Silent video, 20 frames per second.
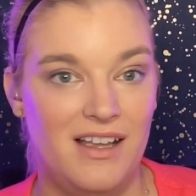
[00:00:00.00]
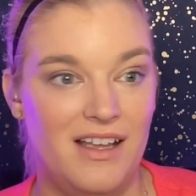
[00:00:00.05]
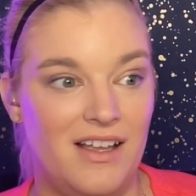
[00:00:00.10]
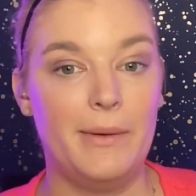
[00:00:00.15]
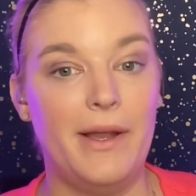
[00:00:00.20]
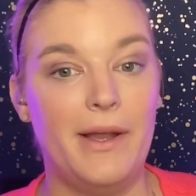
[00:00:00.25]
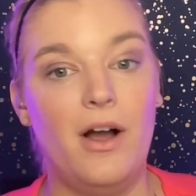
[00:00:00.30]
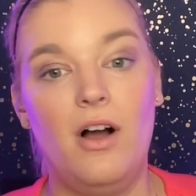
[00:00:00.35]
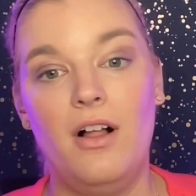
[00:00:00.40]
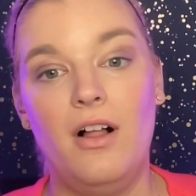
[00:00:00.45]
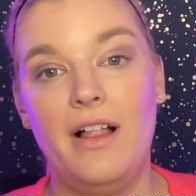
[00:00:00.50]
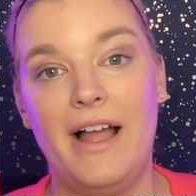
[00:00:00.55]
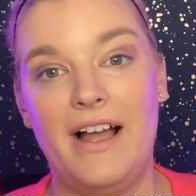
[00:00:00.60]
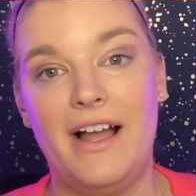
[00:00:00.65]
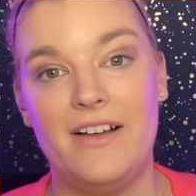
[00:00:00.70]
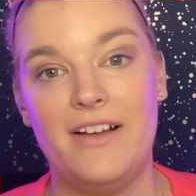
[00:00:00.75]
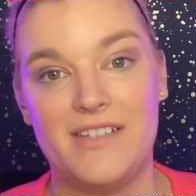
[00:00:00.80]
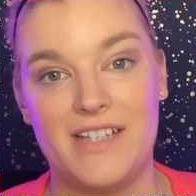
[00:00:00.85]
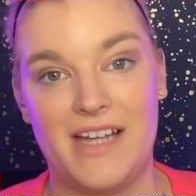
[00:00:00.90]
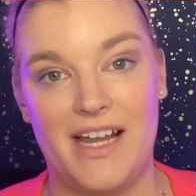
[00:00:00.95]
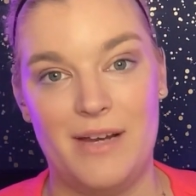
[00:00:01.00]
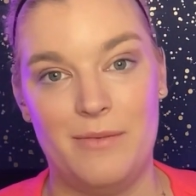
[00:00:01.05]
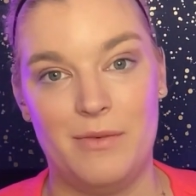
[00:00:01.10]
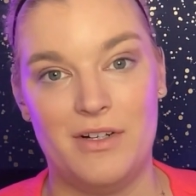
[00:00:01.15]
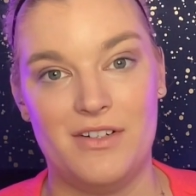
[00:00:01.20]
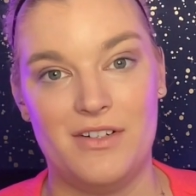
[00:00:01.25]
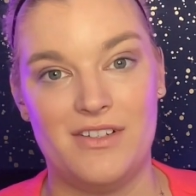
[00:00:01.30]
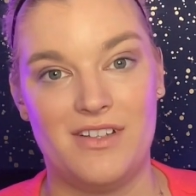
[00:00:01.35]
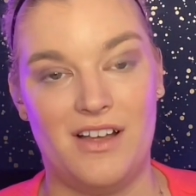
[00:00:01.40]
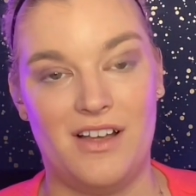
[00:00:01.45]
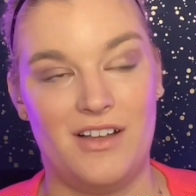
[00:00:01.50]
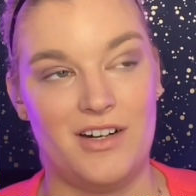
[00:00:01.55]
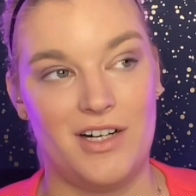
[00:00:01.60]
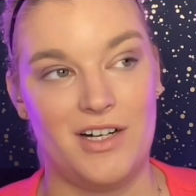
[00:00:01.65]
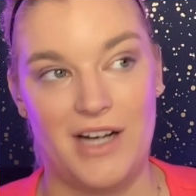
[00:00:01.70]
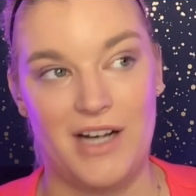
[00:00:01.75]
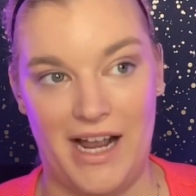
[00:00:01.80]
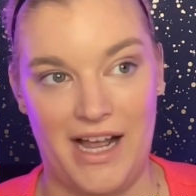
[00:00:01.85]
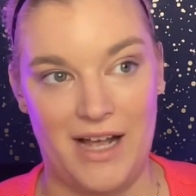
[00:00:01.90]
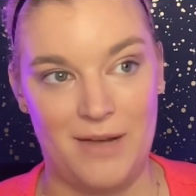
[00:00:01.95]
we all have timers on
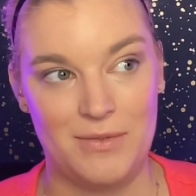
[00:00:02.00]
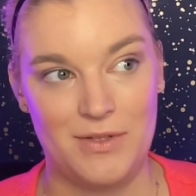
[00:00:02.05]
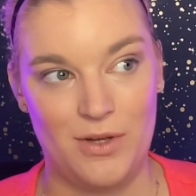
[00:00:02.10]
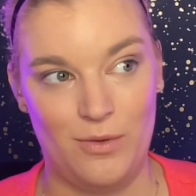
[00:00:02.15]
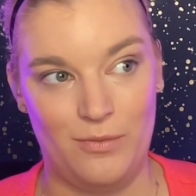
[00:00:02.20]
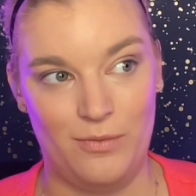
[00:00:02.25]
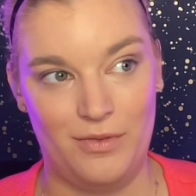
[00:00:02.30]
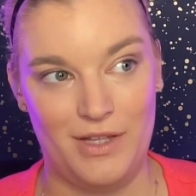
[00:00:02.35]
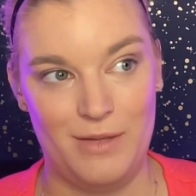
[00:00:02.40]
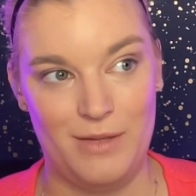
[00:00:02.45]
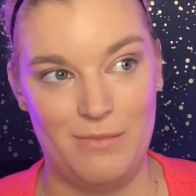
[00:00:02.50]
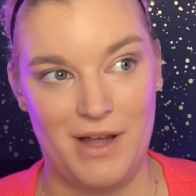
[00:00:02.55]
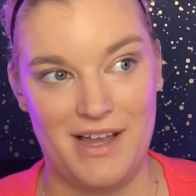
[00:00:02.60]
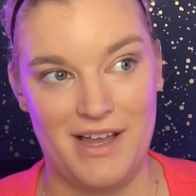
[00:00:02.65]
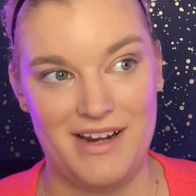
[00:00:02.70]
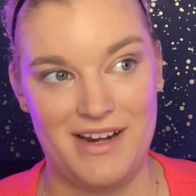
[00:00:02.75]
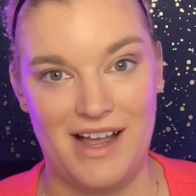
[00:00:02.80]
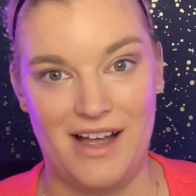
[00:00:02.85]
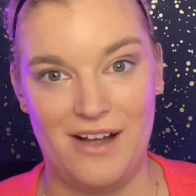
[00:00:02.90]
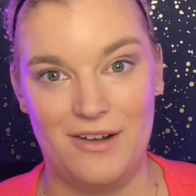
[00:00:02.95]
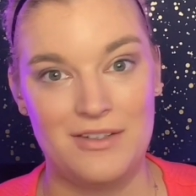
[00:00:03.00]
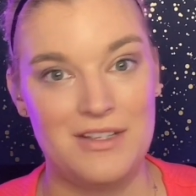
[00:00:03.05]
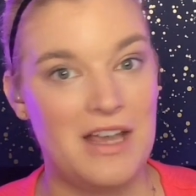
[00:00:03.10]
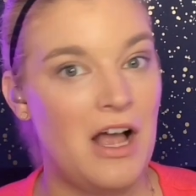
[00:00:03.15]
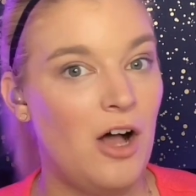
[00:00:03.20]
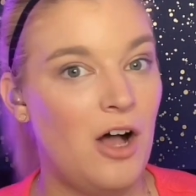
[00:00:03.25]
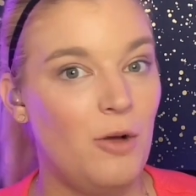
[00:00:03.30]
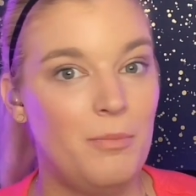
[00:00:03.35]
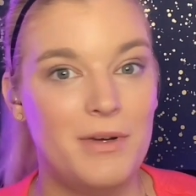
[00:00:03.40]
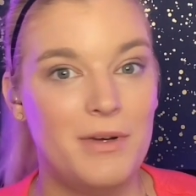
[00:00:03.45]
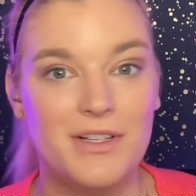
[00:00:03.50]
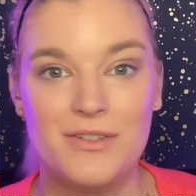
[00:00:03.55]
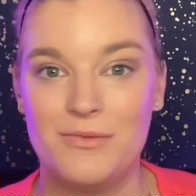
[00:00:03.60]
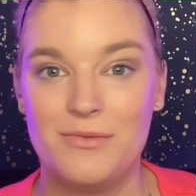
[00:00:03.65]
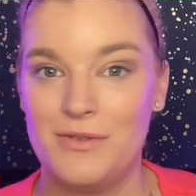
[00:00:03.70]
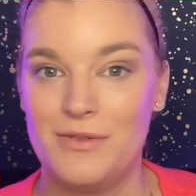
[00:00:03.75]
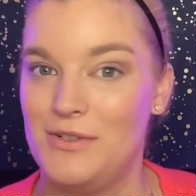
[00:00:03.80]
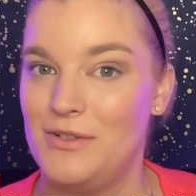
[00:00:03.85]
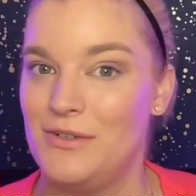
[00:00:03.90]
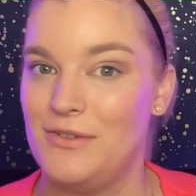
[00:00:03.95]
our apps, hopefully by now, to help us
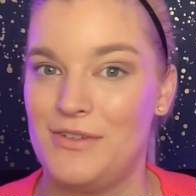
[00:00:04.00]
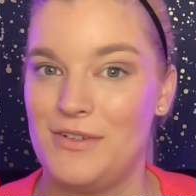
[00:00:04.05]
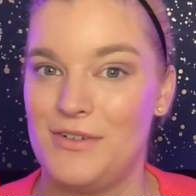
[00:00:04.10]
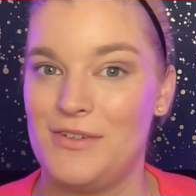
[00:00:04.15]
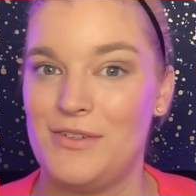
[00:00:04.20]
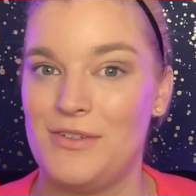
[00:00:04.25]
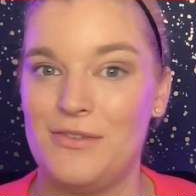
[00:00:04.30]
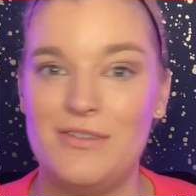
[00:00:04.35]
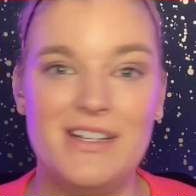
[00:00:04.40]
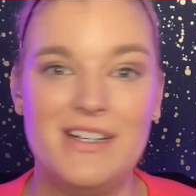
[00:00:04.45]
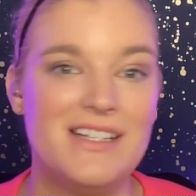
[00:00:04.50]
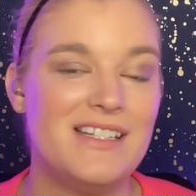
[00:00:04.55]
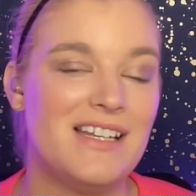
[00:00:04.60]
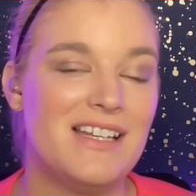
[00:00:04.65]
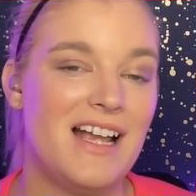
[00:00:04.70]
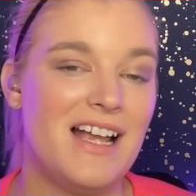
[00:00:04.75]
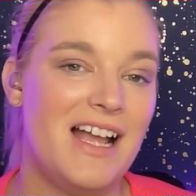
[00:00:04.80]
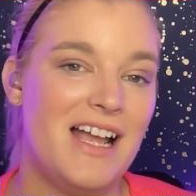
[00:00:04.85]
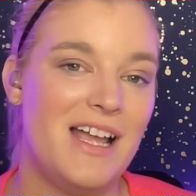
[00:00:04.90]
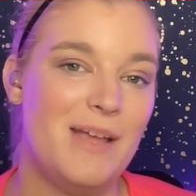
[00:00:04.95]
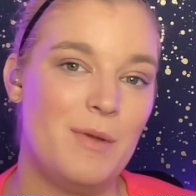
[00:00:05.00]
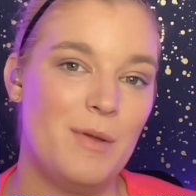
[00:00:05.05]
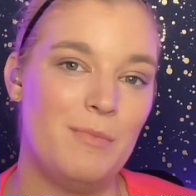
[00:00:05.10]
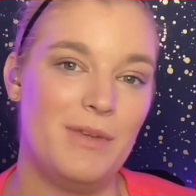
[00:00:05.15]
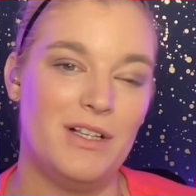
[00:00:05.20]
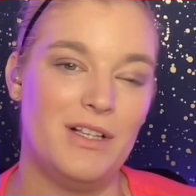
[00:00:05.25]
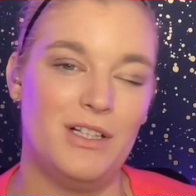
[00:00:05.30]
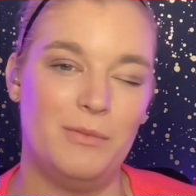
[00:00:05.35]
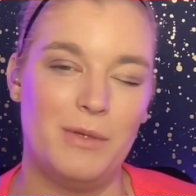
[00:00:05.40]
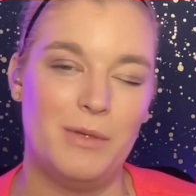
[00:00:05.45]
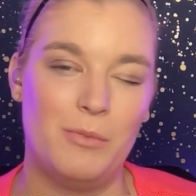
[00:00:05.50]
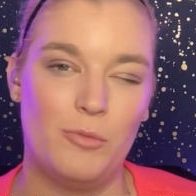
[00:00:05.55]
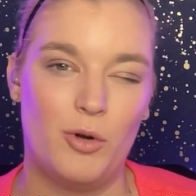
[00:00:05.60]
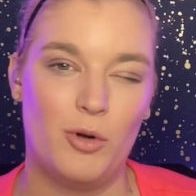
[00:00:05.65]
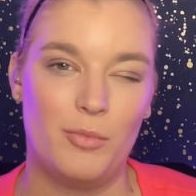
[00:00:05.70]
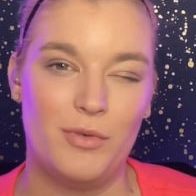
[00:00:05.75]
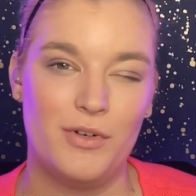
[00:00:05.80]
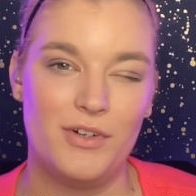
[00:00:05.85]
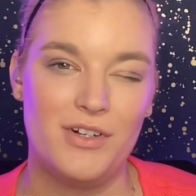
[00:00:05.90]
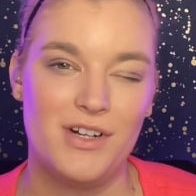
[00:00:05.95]
reduce our screen time and be a little bit
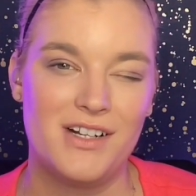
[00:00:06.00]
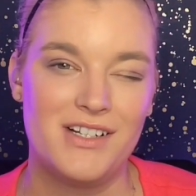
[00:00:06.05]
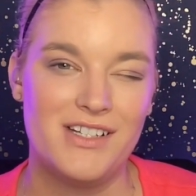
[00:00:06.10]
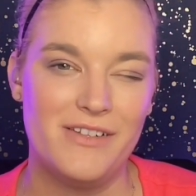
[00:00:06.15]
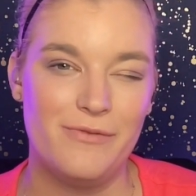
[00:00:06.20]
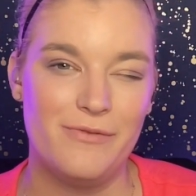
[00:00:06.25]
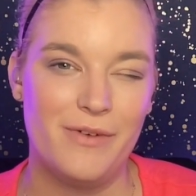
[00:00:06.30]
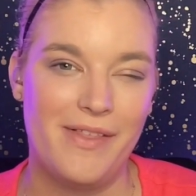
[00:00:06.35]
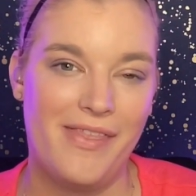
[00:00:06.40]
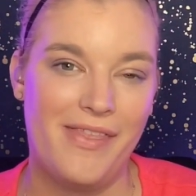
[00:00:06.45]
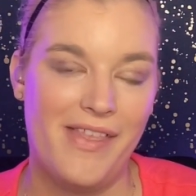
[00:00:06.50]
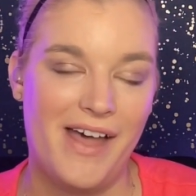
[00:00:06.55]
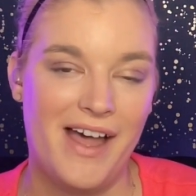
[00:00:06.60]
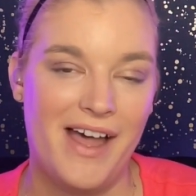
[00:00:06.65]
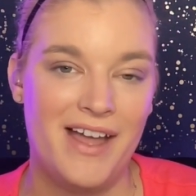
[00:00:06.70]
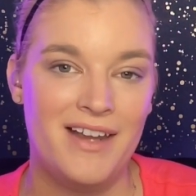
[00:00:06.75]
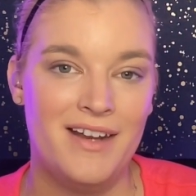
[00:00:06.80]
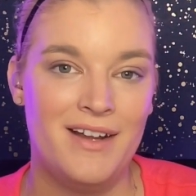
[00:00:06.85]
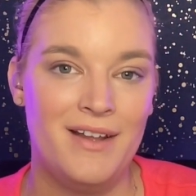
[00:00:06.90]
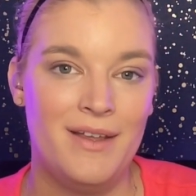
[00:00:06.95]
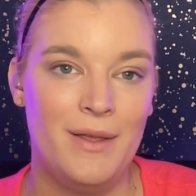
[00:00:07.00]
more productive with that.